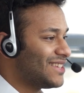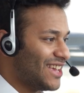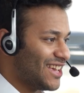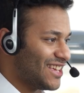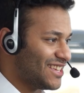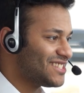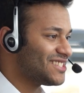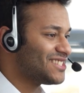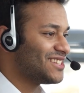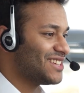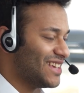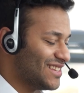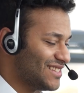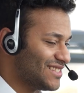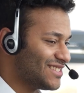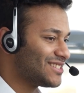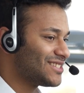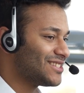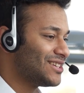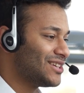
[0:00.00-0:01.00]
Get
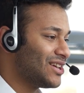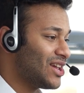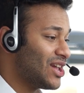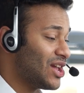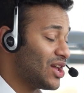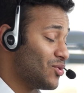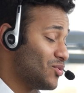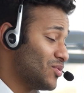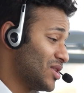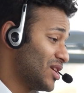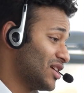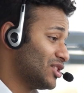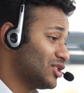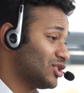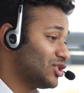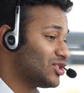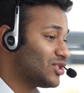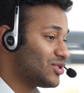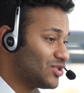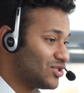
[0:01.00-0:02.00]
internships.
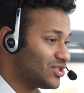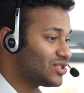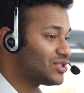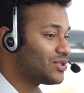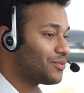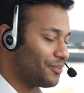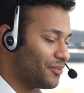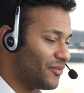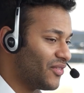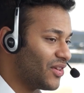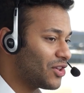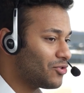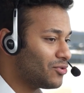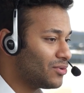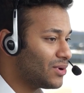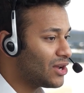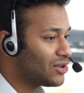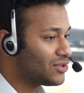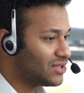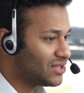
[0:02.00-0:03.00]
Real-world experience is
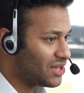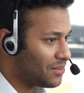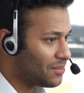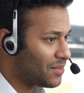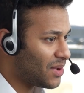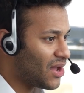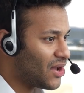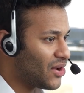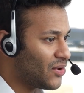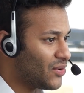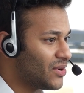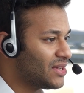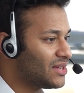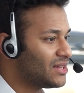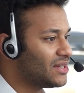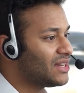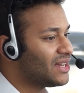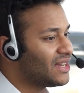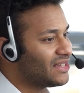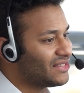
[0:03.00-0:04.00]
very valuable.
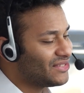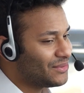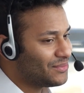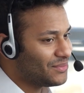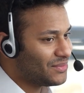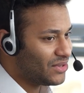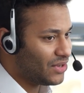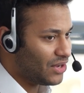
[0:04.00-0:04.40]
Stay